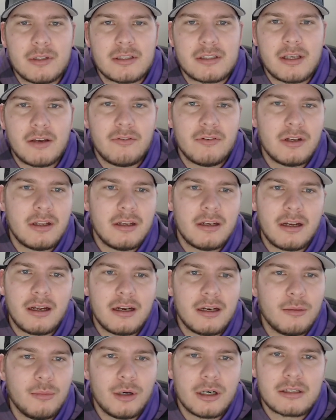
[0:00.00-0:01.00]
seventy and
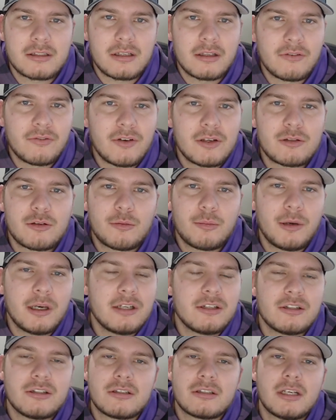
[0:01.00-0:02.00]
ninety bucks on the Facebook
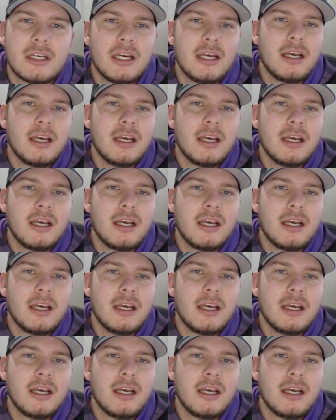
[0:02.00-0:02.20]
pages.